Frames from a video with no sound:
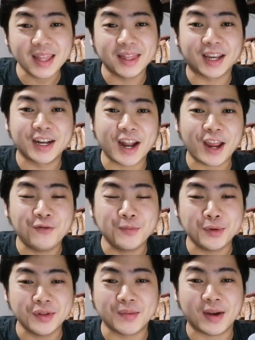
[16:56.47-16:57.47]
nagadive
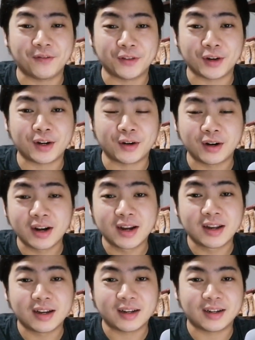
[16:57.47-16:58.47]
mo, diba? If you're
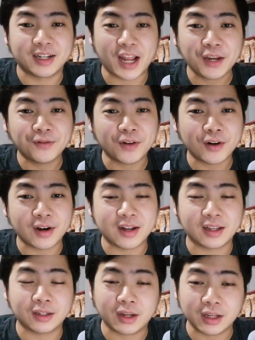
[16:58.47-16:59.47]
a diver,
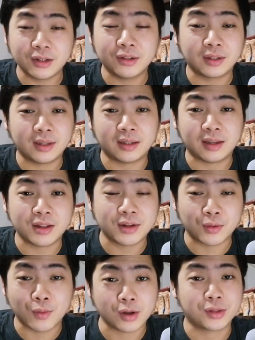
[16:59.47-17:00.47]
and you can use this
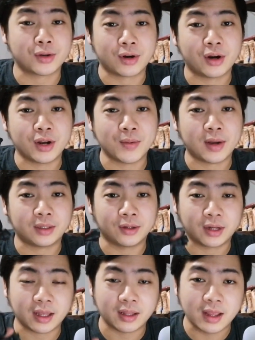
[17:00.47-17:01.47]
underwater, diba? So
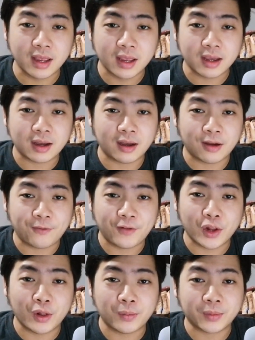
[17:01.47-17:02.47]
you can
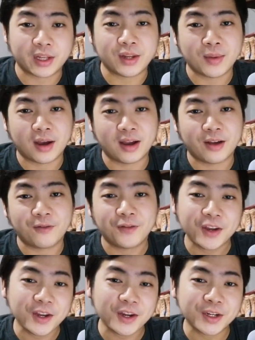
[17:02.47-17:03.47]
film kani mga
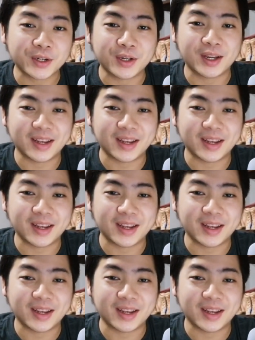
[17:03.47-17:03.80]
fish,